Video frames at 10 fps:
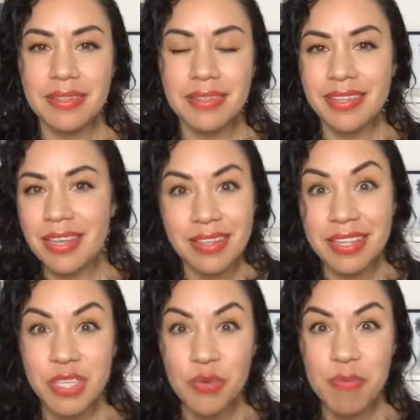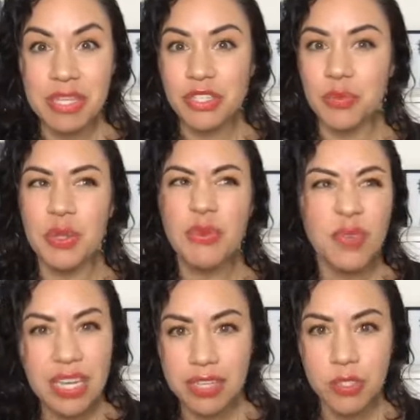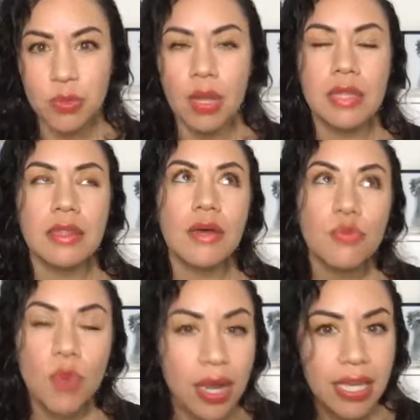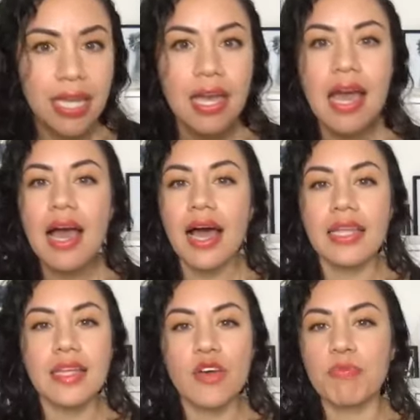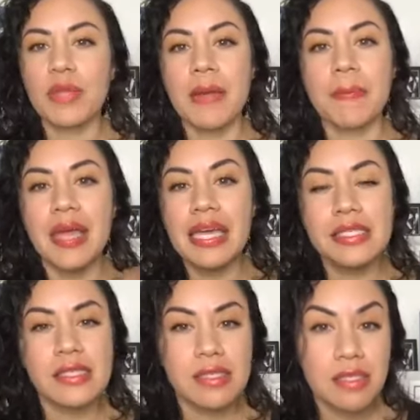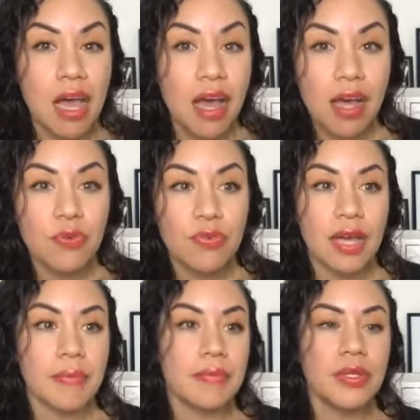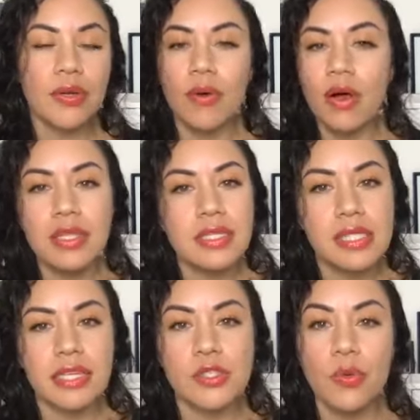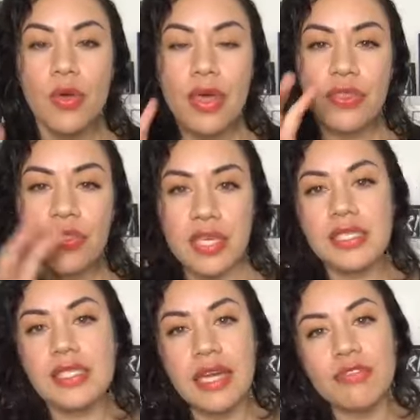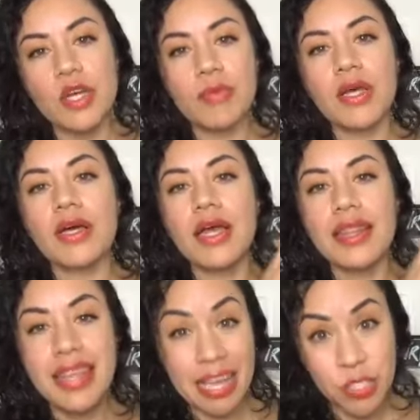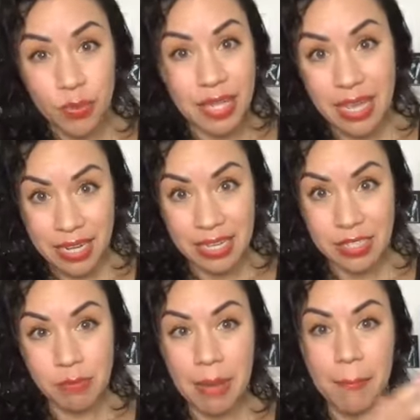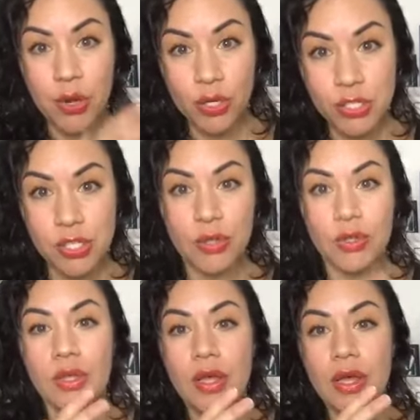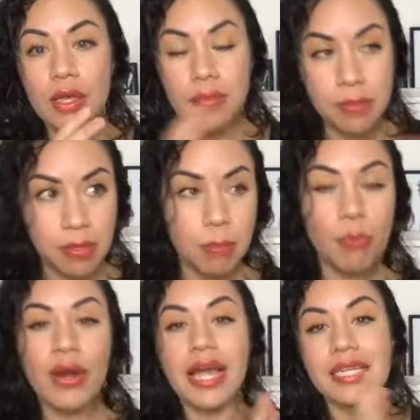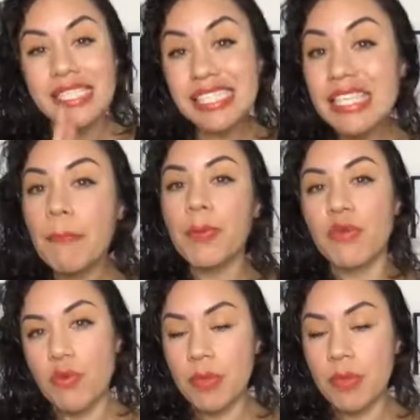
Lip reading: that stuff I mentioned, with fitness, I love running, I love plant-based stuff, I'm all these things. So this lifestyle blog, that's what that is. My personal brand separate from the